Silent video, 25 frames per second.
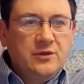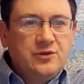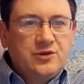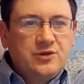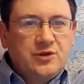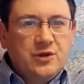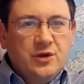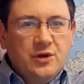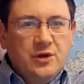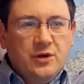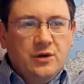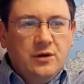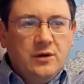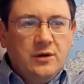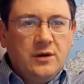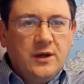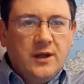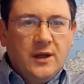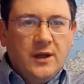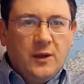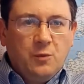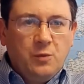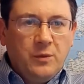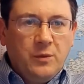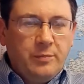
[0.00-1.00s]

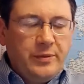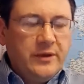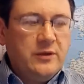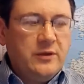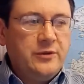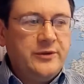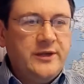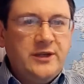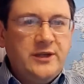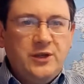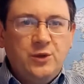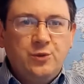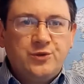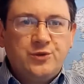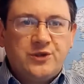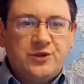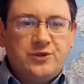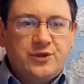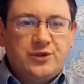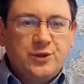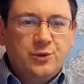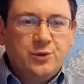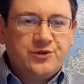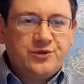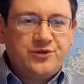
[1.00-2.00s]
So we build it
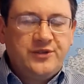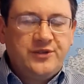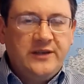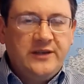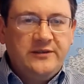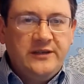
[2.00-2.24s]
using tools and